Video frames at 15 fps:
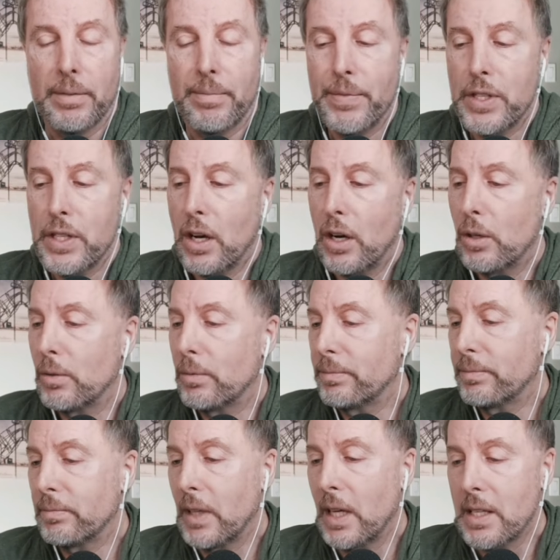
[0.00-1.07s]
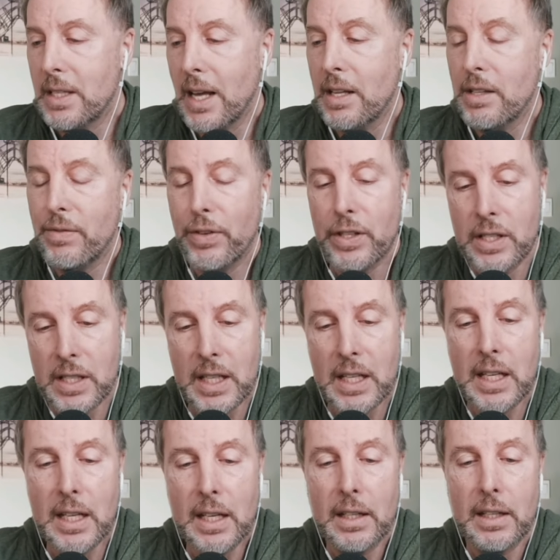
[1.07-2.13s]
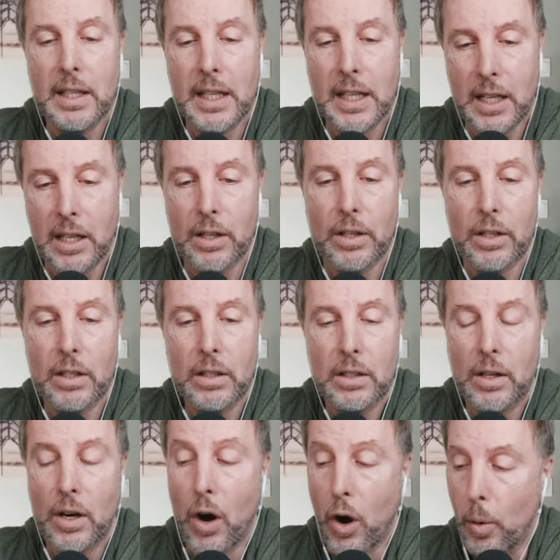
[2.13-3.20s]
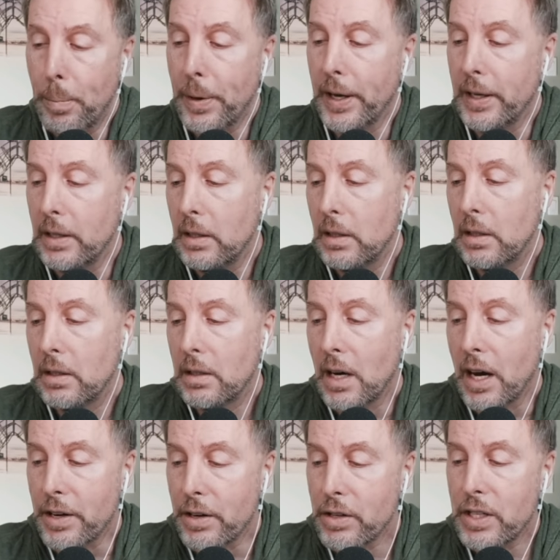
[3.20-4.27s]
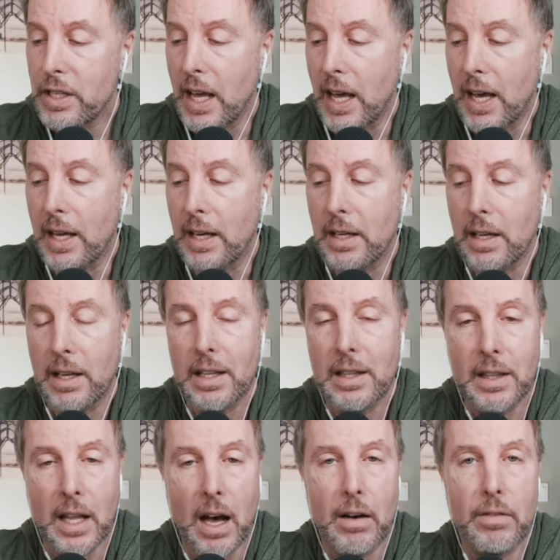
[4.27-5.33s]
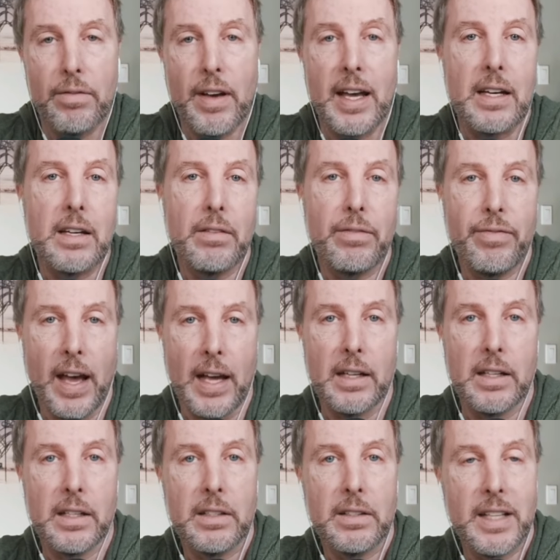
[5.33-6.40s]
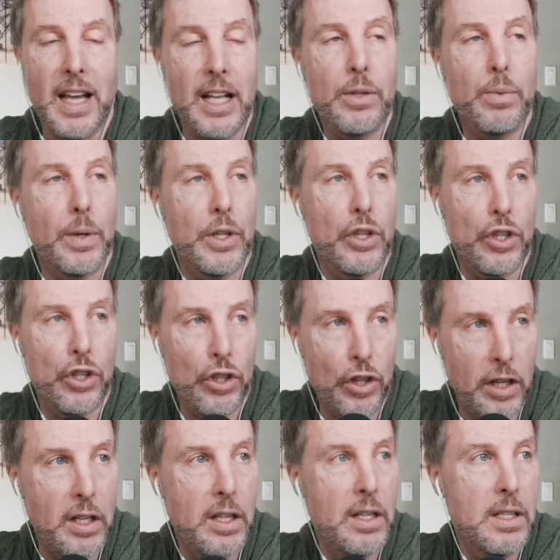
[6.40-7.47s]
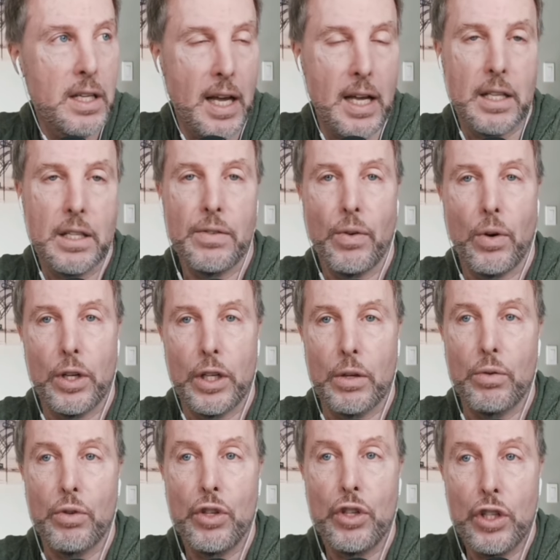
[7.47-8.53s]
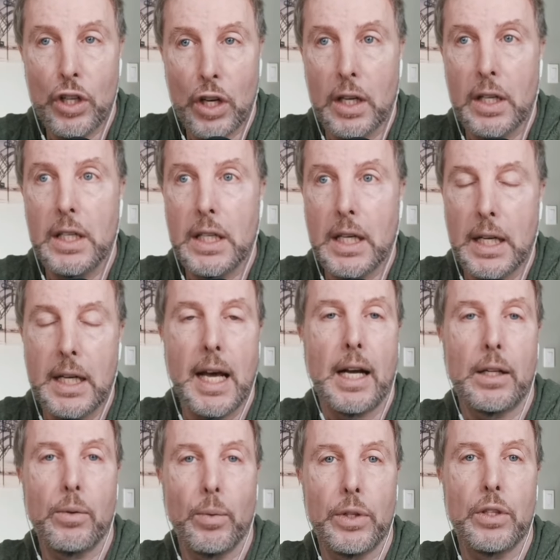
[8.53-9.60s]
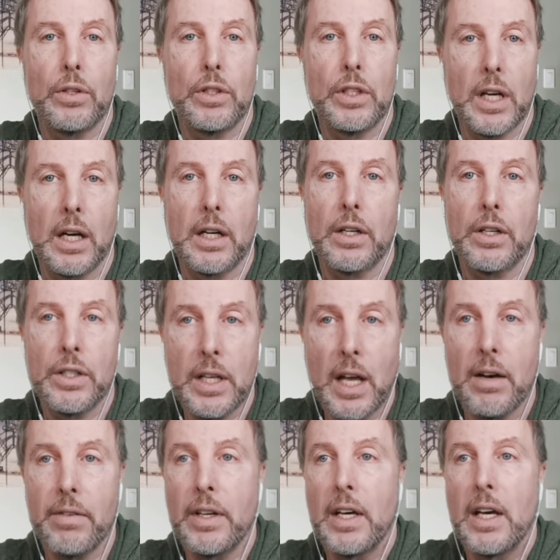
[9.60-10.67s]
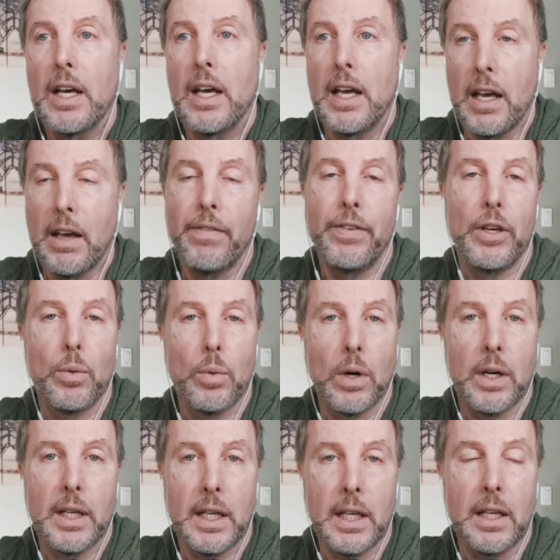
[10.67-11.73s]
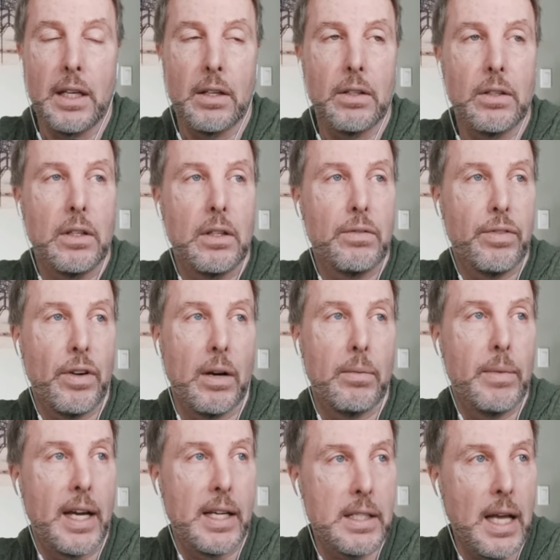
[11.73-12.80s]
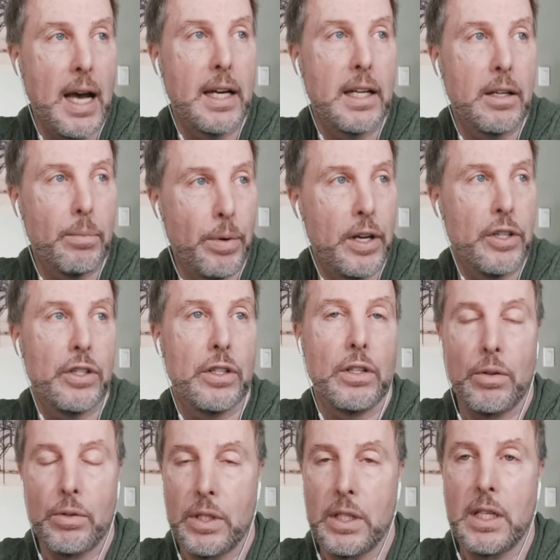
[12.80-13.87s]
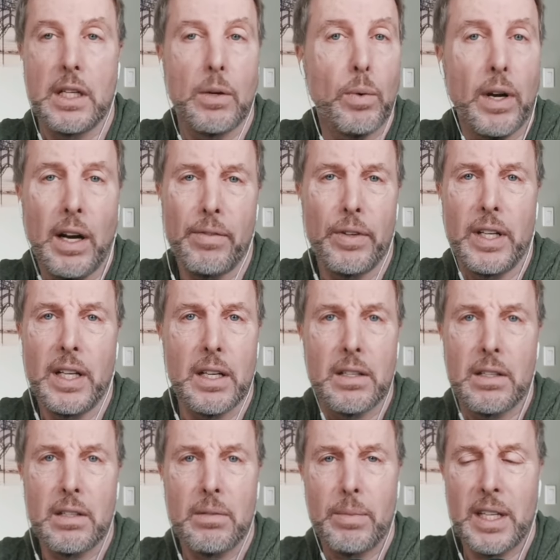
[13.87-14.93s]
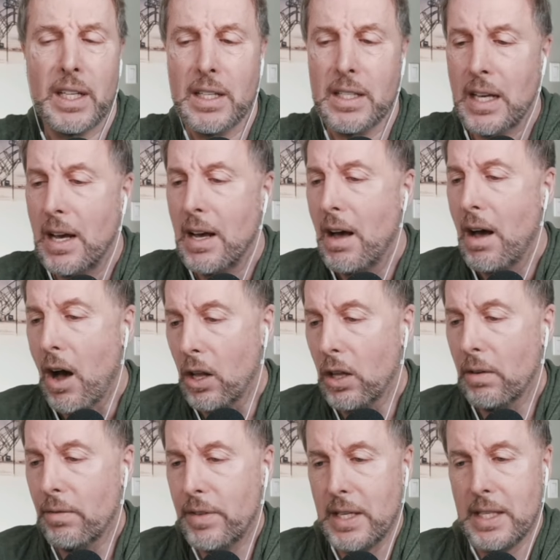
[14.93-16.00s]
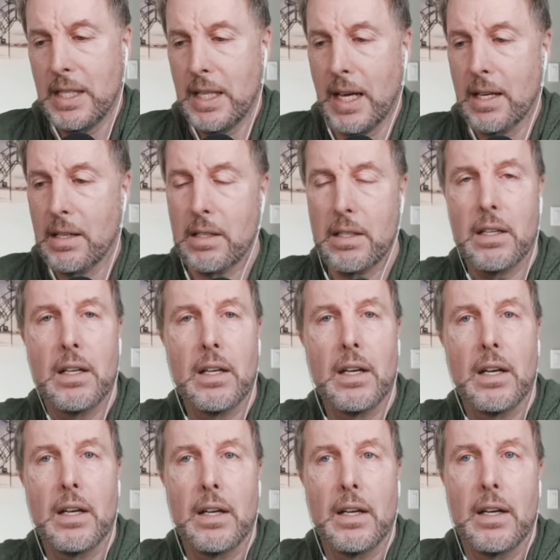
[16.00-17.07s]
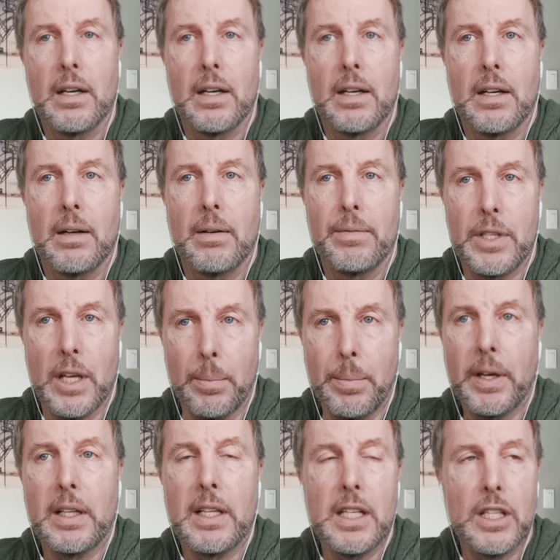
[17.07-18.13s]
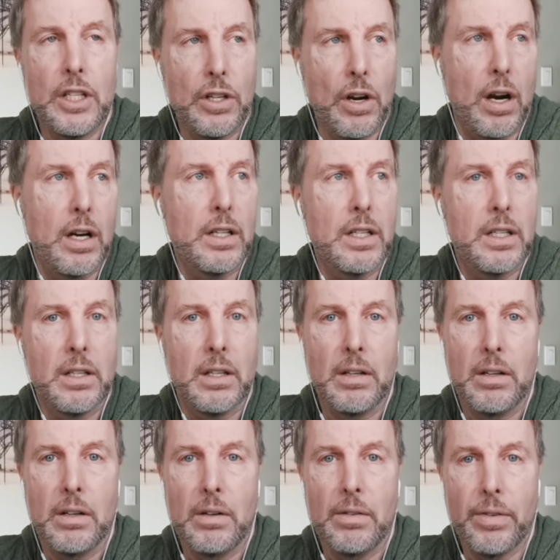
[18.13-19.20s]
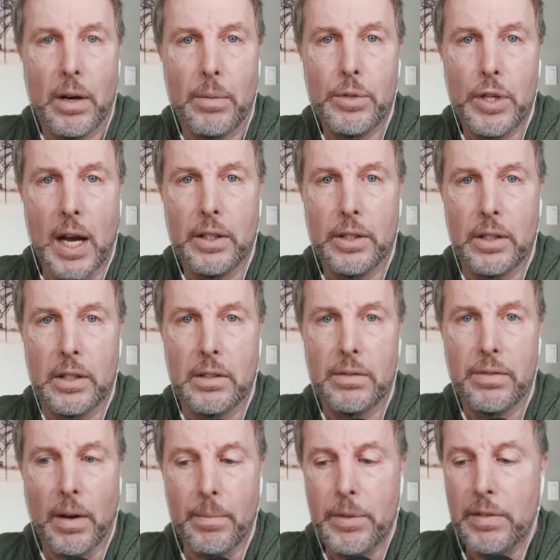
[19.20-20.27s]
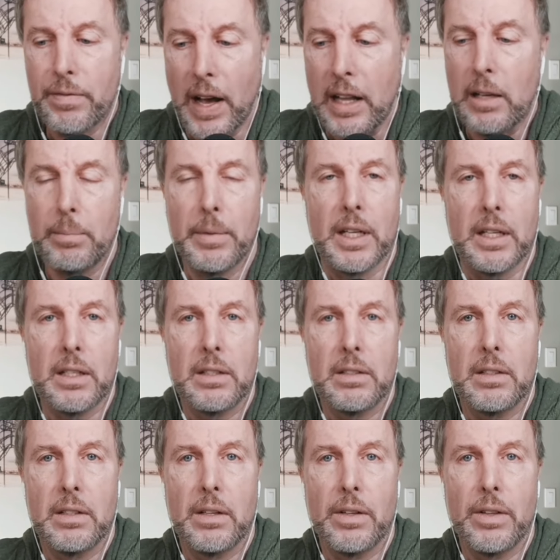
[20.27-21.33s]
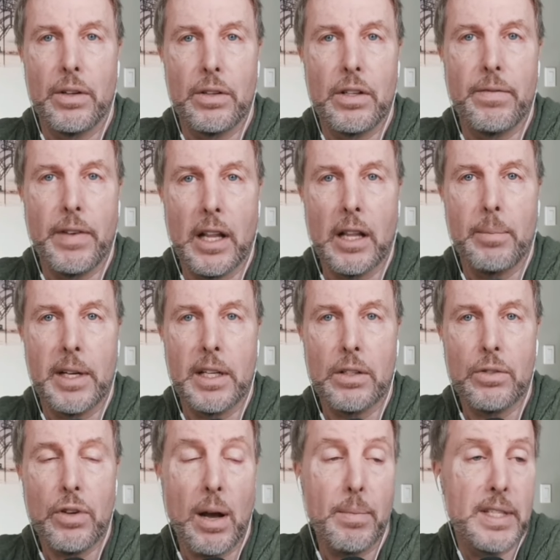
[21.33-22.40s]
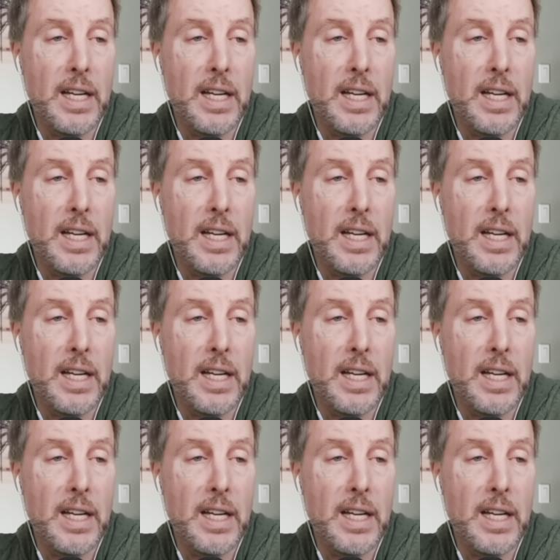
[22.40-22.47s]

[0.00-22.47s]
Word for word: So it stands for see, hear, open, understand, love, and defend. That's what should stands for. You should connect with your younger self if you want to heal from anxiety, depression, OCD, whatever it is, because all of these things typically start from childhood, from development. They're developmental traumas.